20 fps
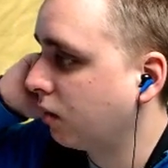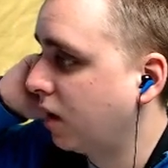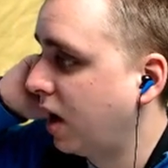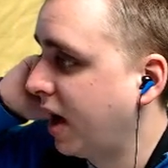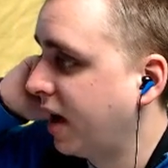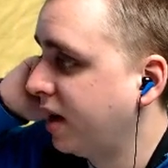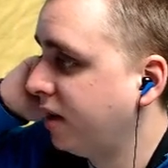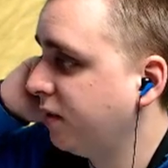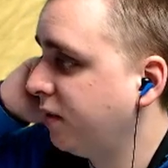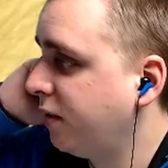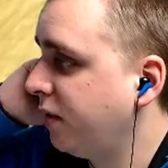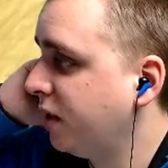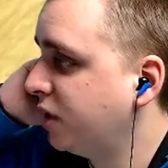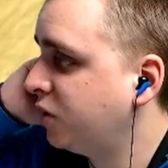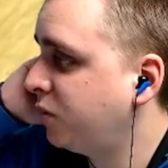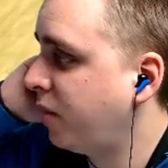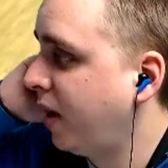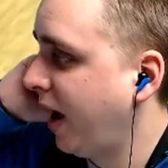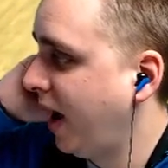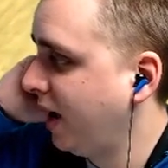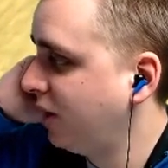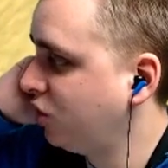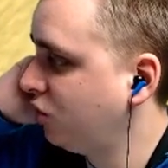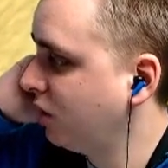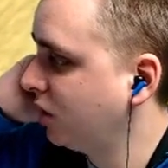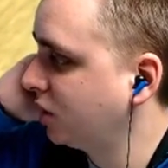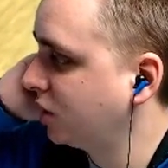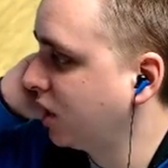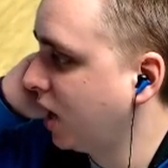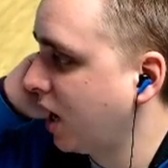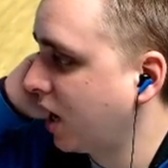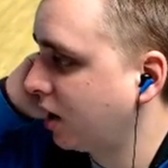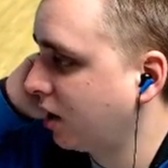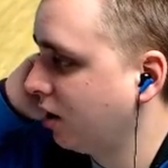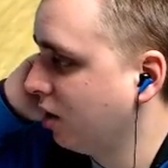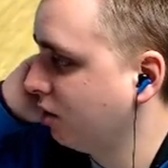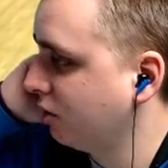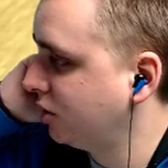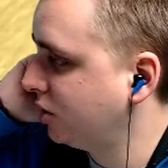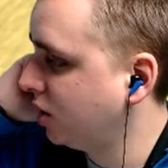Ryan Fitzpatrick's got
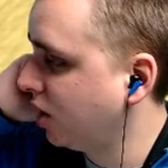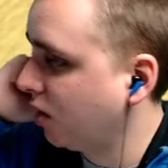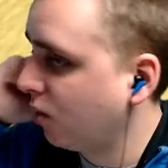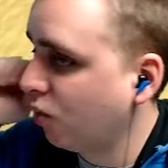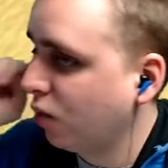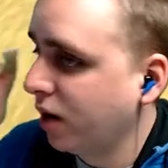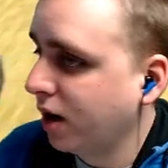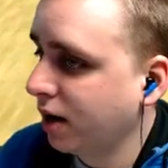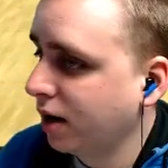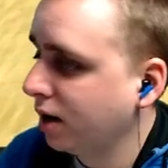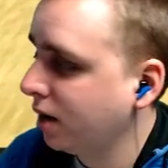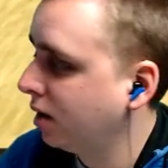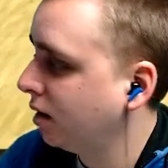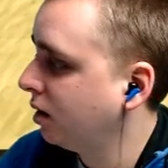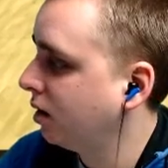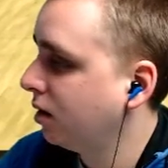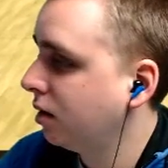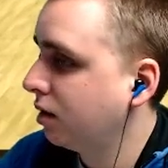to go somewhere.